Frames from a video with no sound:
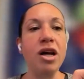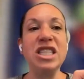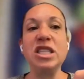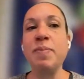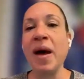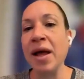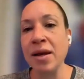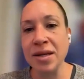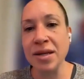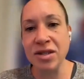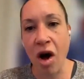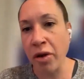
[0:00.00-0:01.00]
a
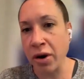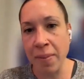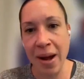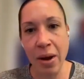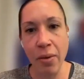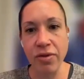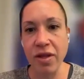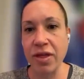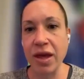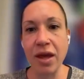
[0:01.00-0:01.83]
spend dollar amount that